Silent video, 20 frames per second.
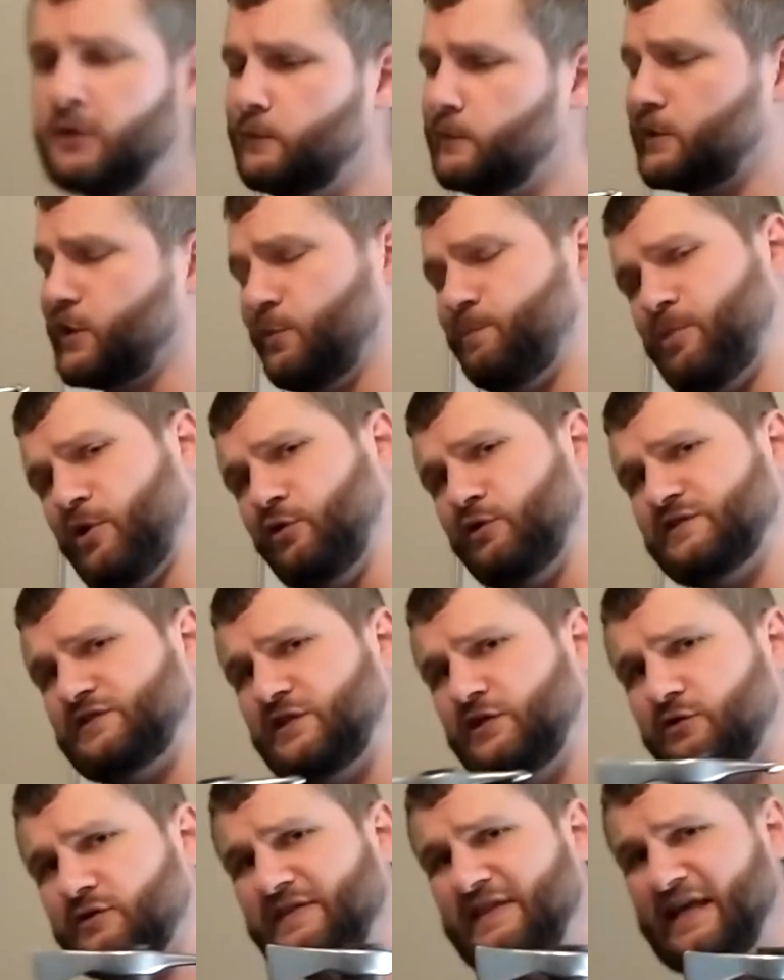We got a bonus
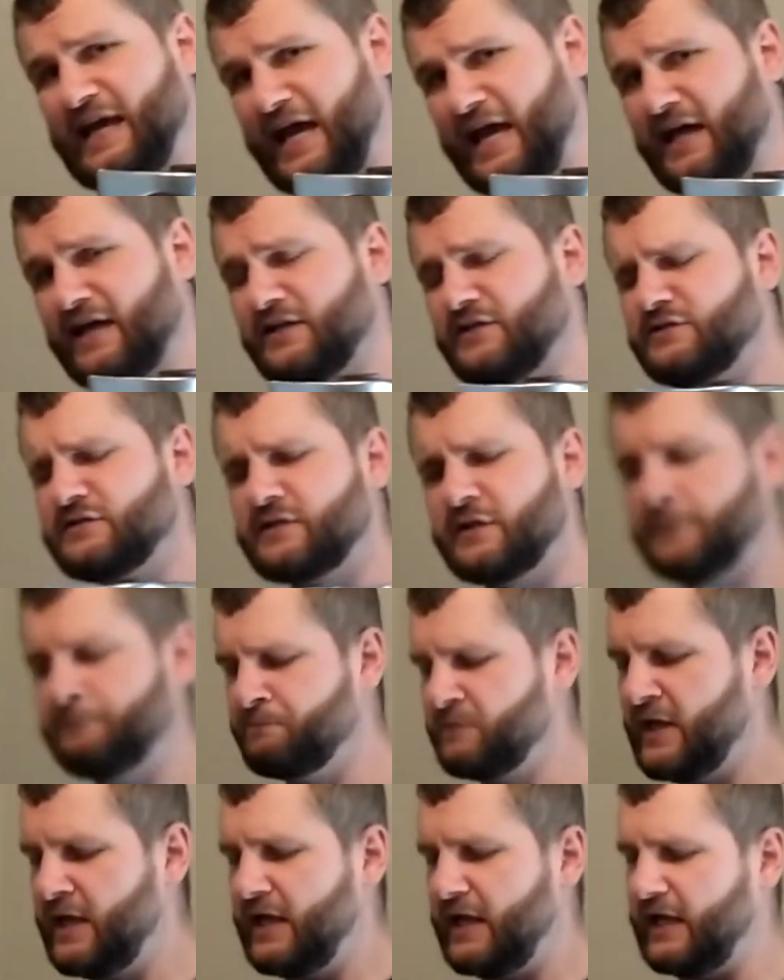here at the end,
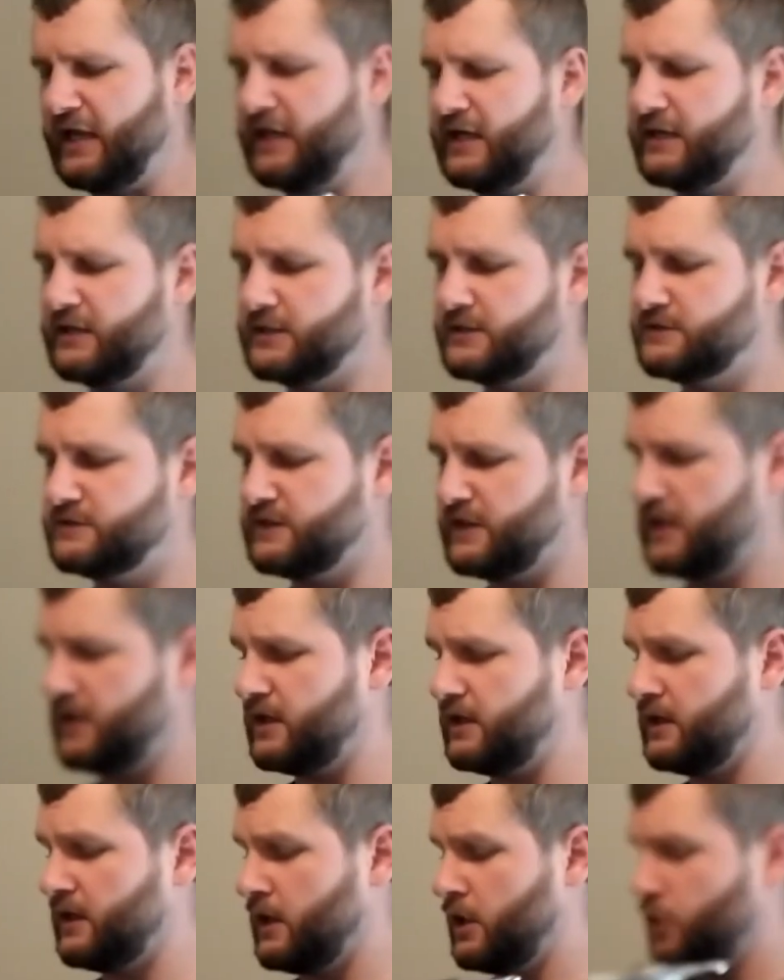and
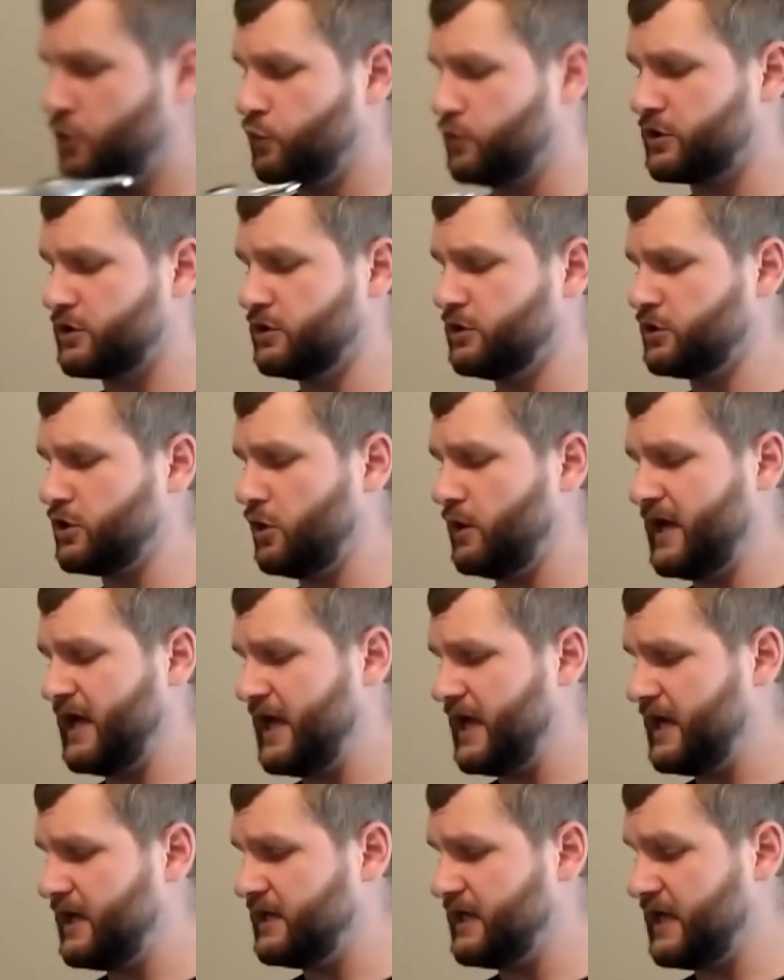we're gonna go ahead